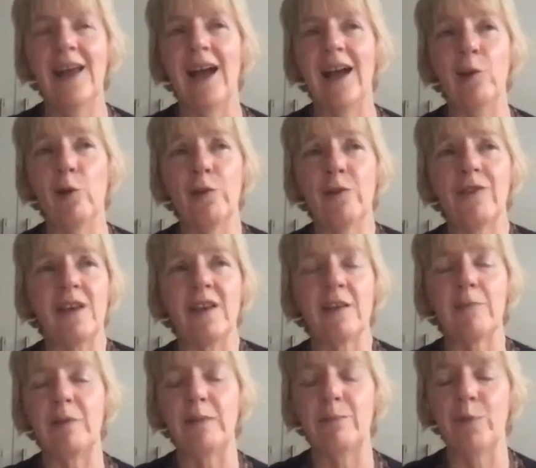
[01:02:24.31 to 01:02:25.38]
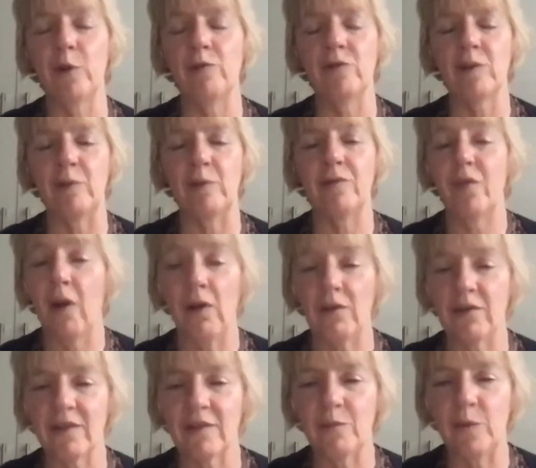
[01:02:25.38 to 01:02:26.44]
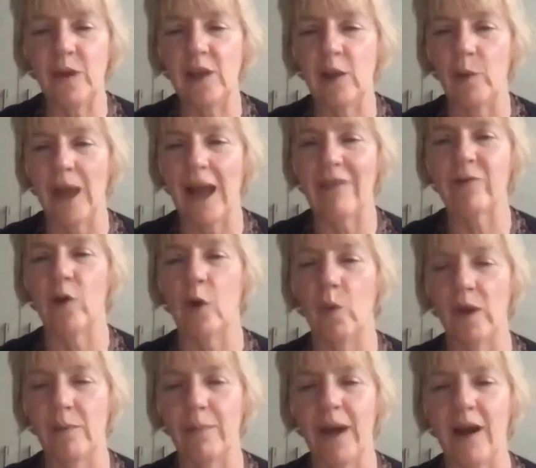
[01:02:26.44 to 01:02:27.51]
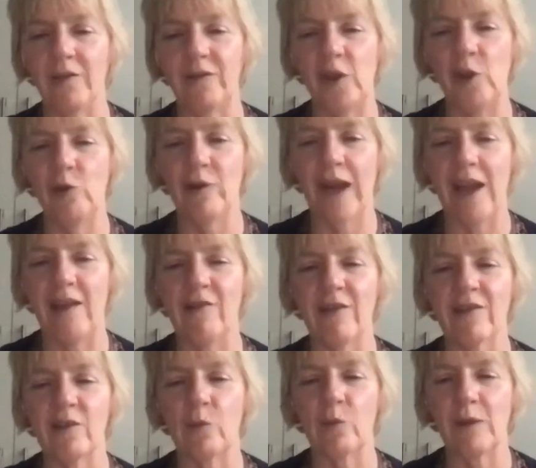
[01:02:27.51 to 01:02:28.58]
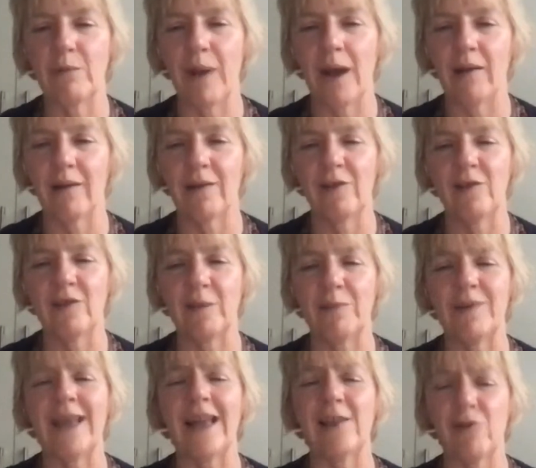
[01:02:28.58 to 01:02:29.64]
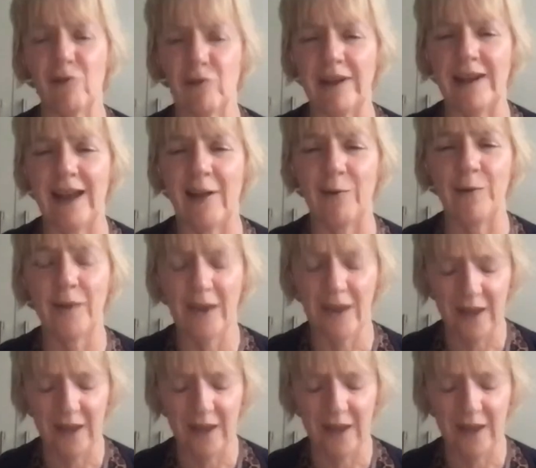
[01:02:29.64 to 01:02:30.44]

And all those things have been proven to be false. We, you know, we have got wind power and the UK runs on wind power substantially now.